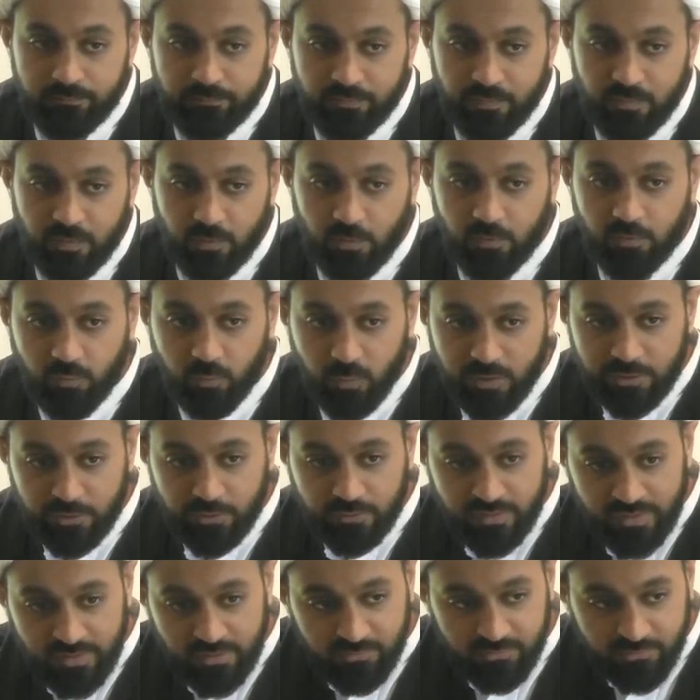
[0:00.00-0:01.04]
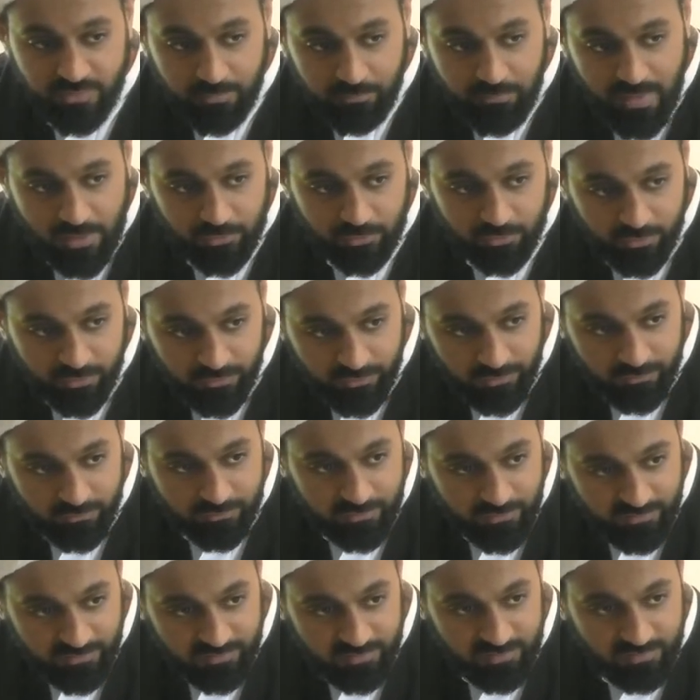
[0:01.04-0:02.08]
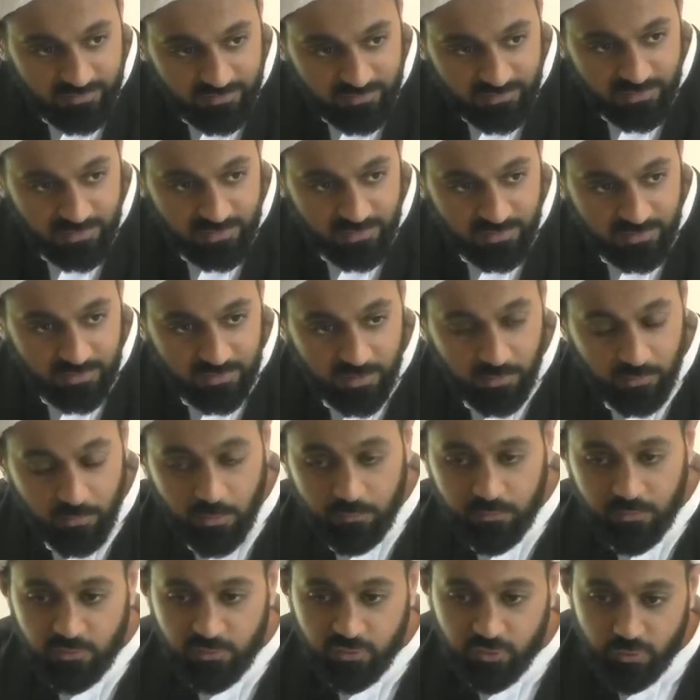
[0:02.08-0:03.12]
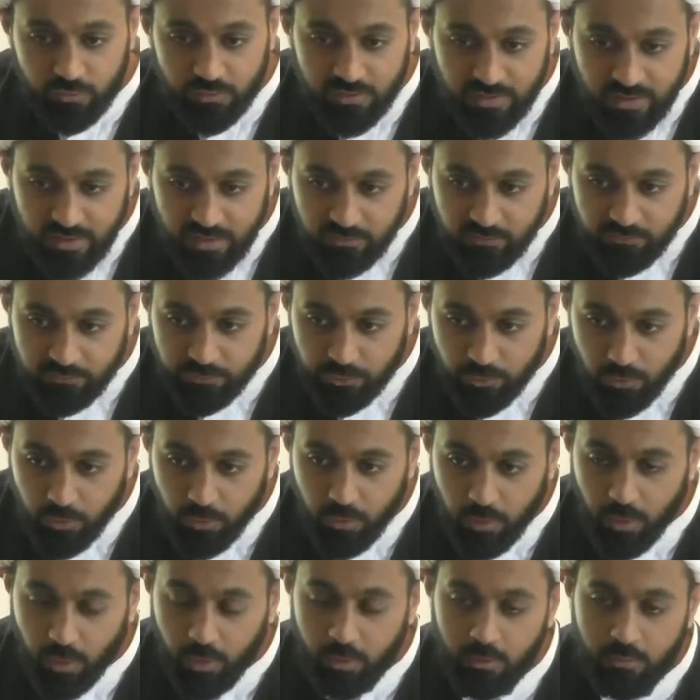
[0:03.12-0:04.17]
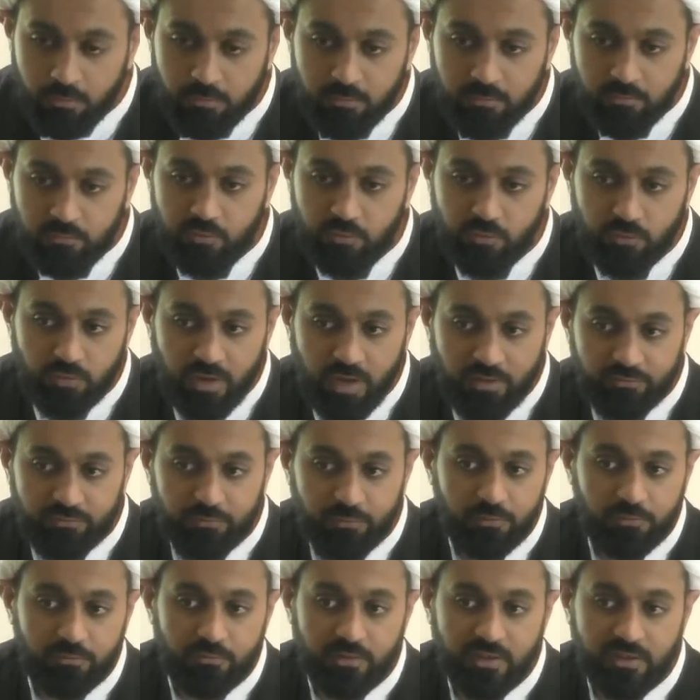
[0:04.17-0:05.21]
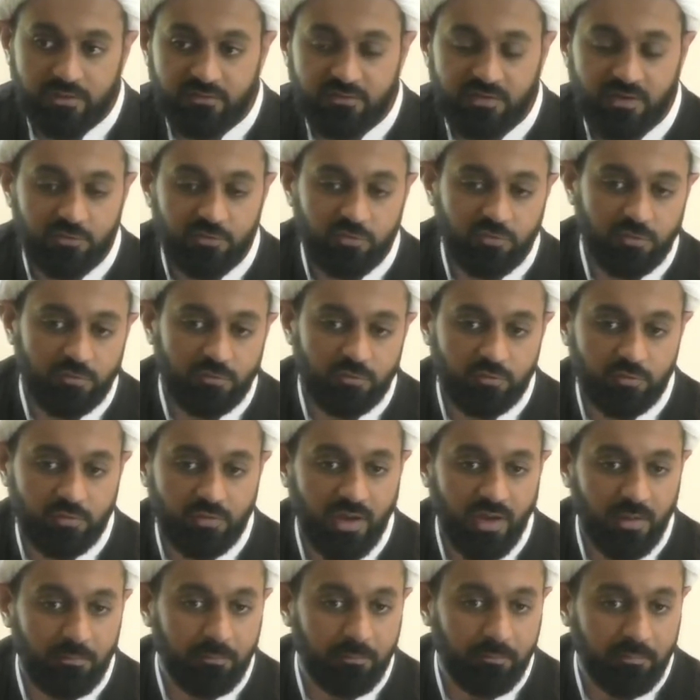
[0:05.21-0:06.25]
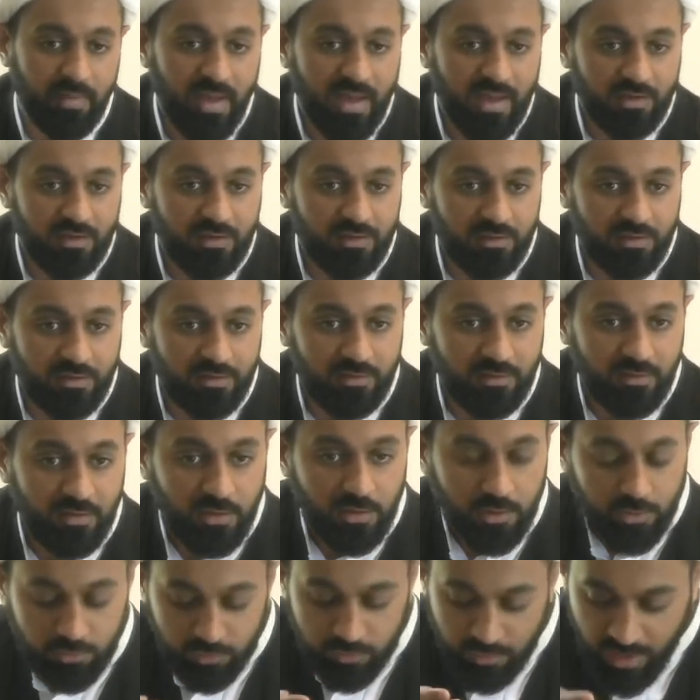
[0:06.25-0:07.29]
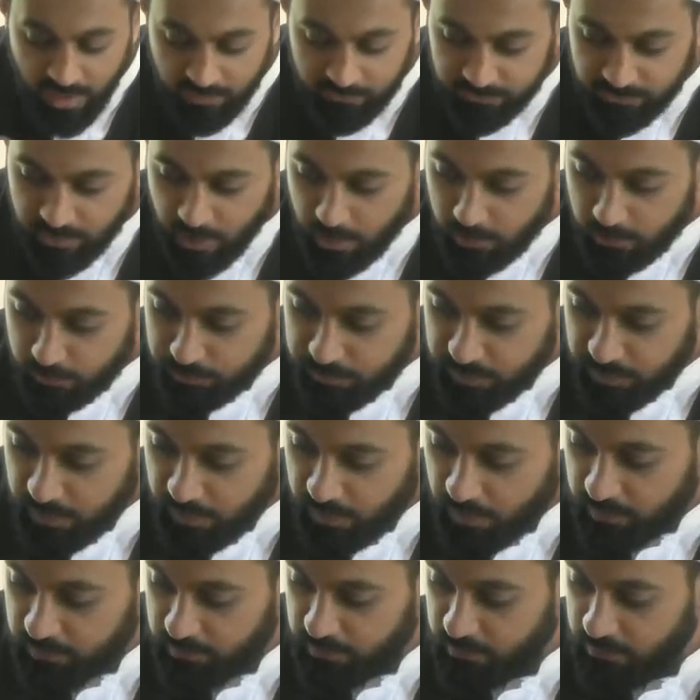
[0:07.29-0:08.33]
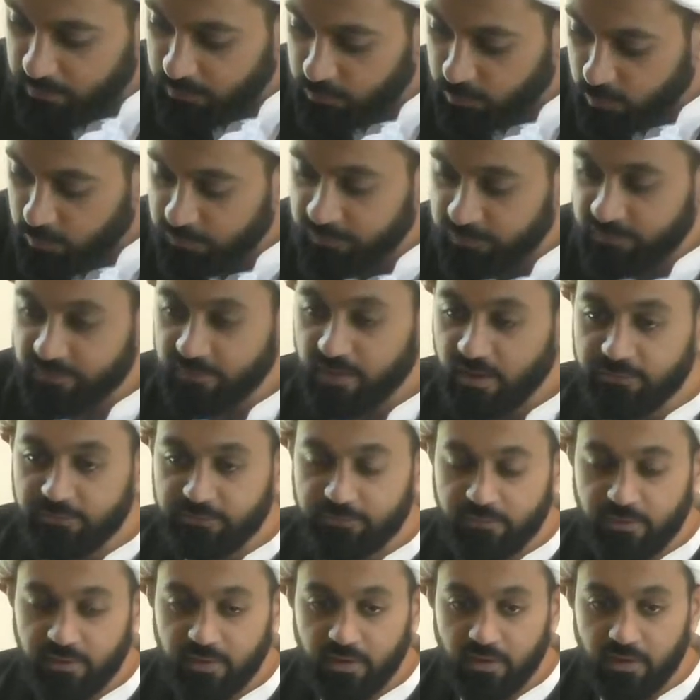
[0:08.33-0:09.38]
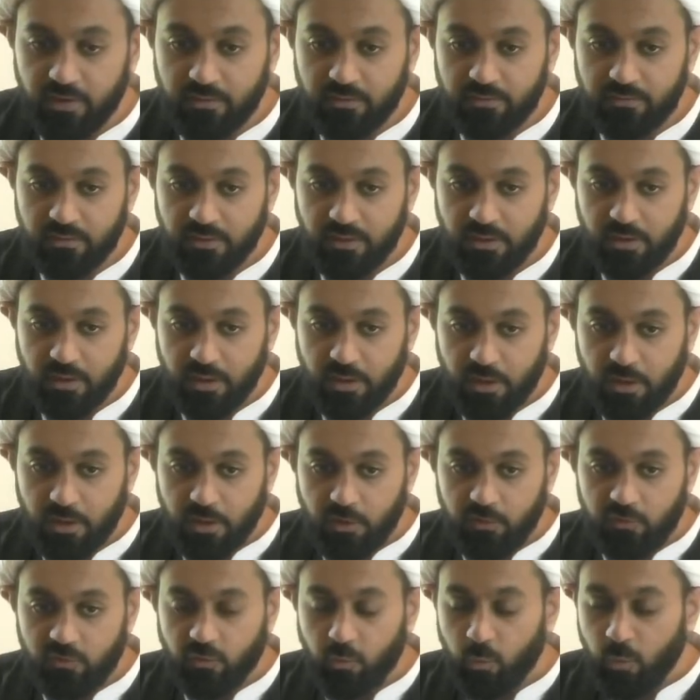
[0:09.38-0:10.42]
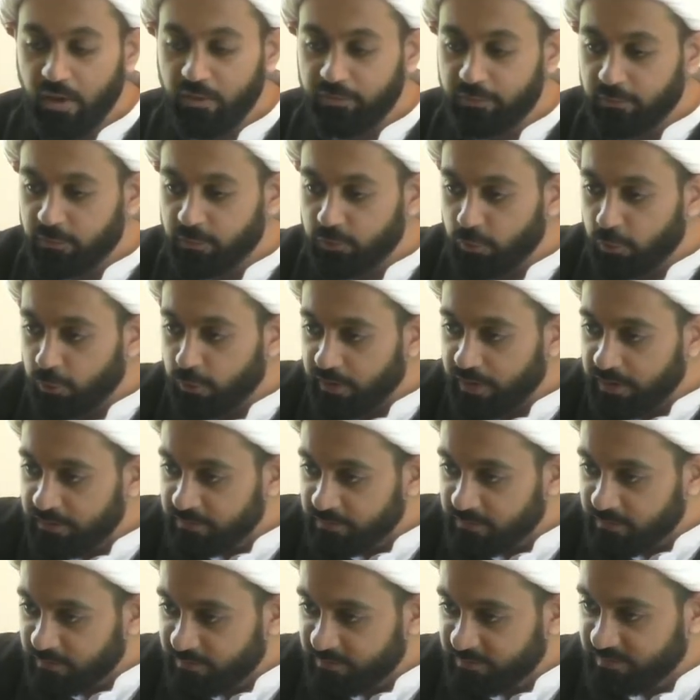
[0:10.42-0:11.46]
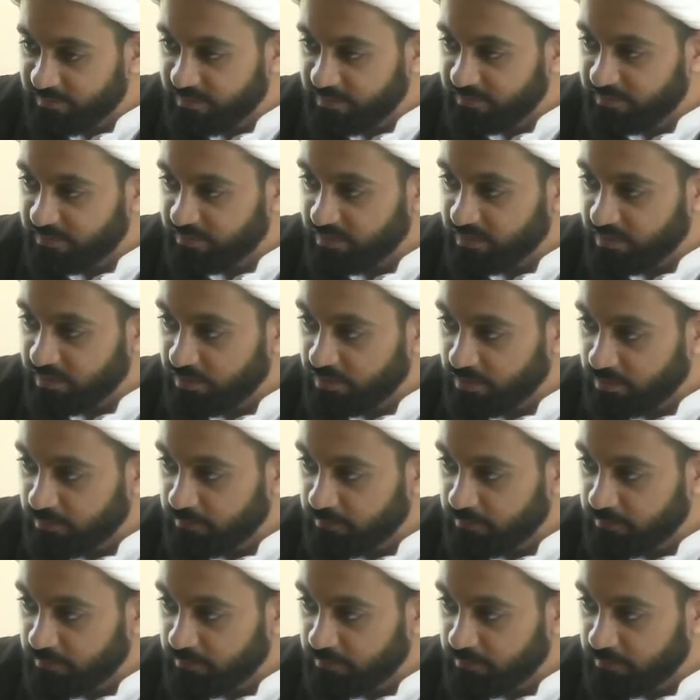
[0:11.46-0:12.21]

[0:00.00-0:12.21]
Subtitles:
not when you leave the boundaries of the city. The moment you leave your home, you have no intention to come back. You have now begun your safar. So whether you're in the city,